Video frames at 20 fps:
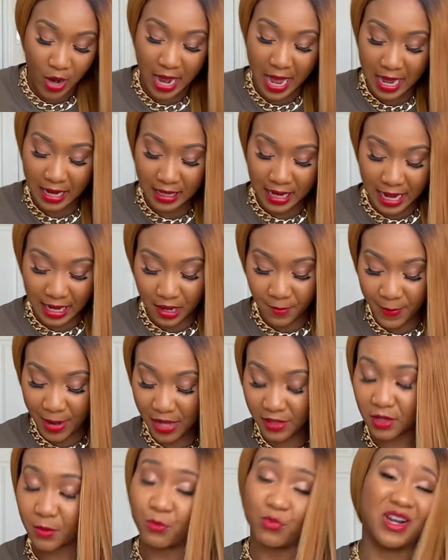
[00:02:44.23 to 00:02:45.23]
I like
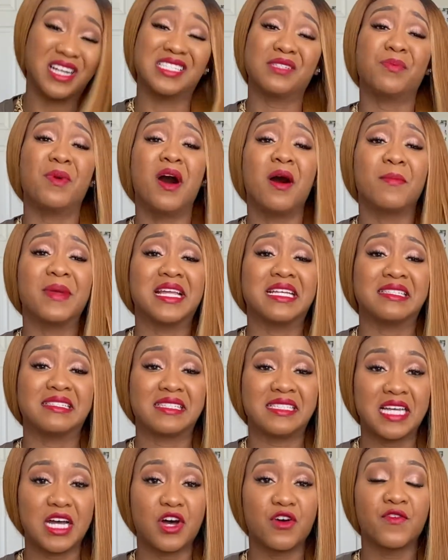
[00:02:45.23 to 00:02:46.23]
about the breast pump
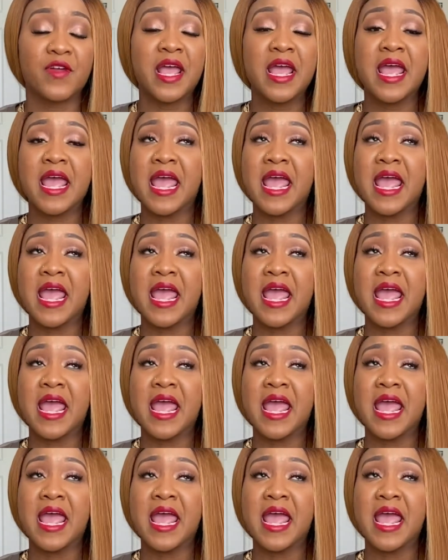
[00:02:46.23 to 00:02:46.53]
itself,